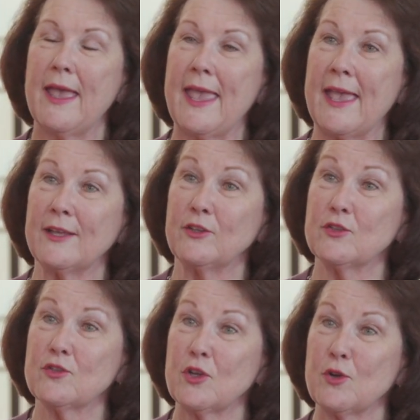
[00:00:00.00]
And
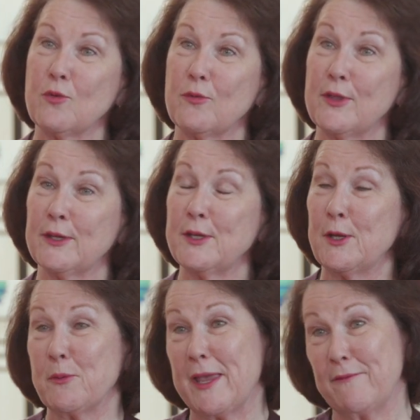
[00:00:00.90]
so,
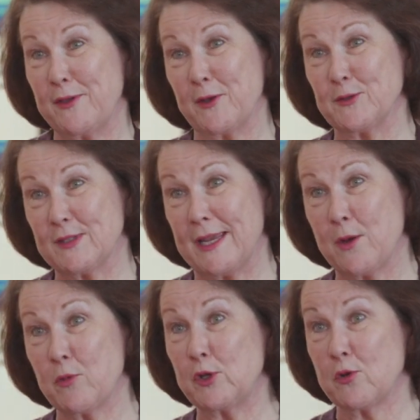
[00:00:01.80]
we have the old
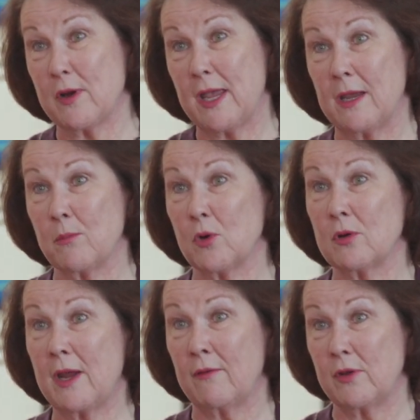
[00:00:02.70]
saying, when you're a
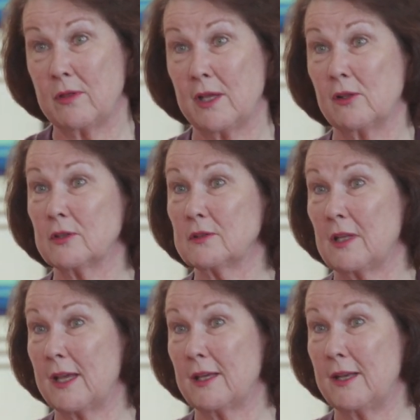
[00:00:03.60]
hammer, everything looks
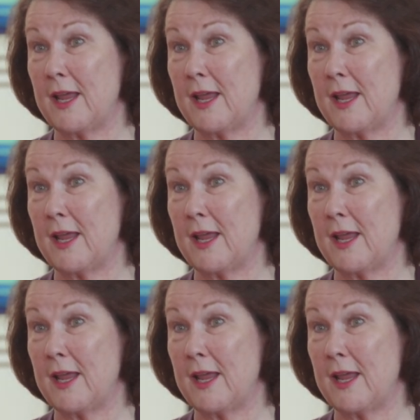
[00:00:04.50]
like a